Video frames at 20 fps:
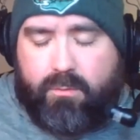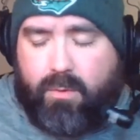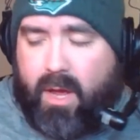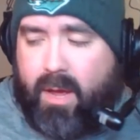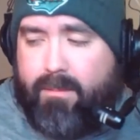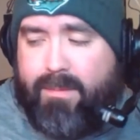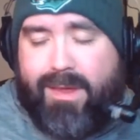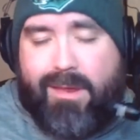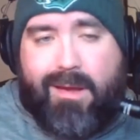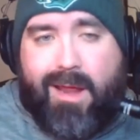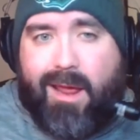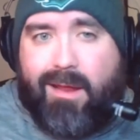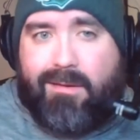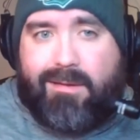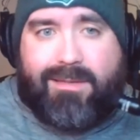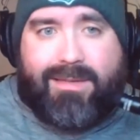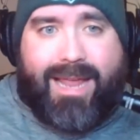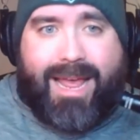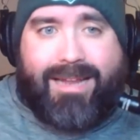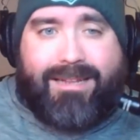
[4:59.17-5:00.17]
I mean,
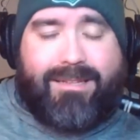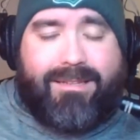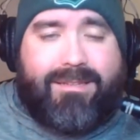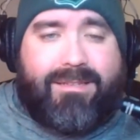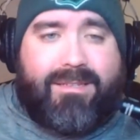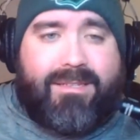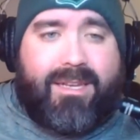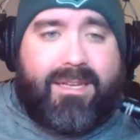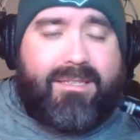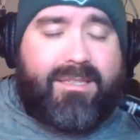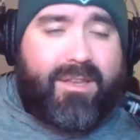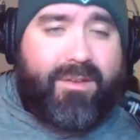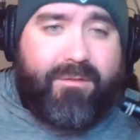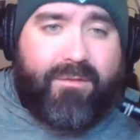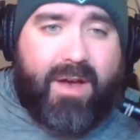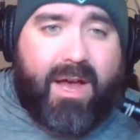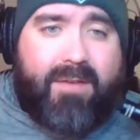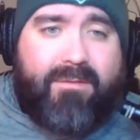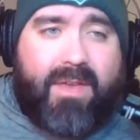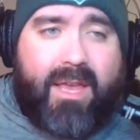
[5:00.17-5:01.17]
at
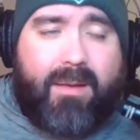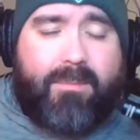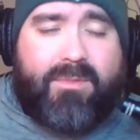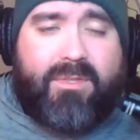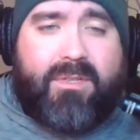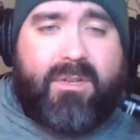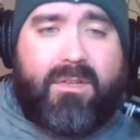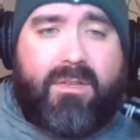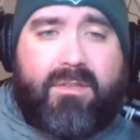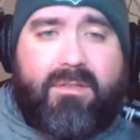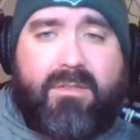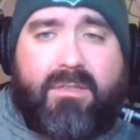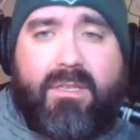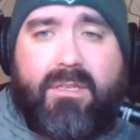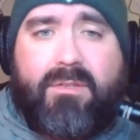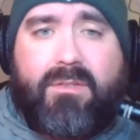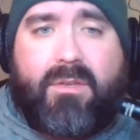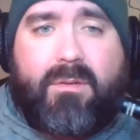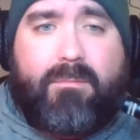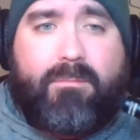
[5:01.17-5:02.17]
65 games into the
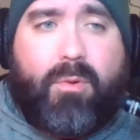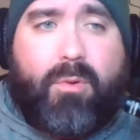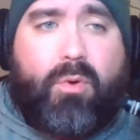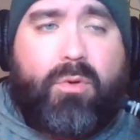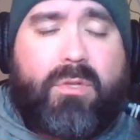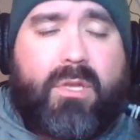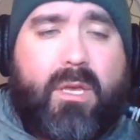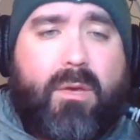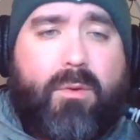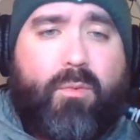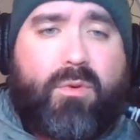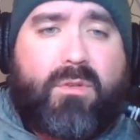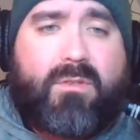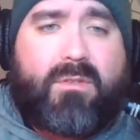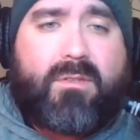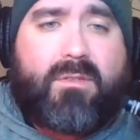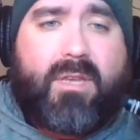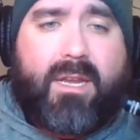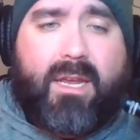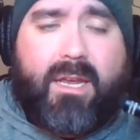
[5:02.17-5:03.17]
season, Boldy was
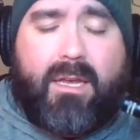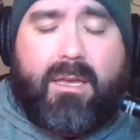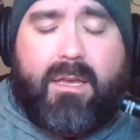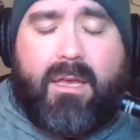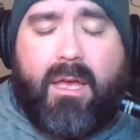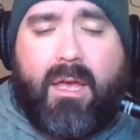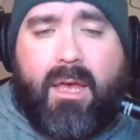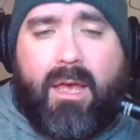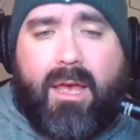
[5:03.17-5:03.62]
sitting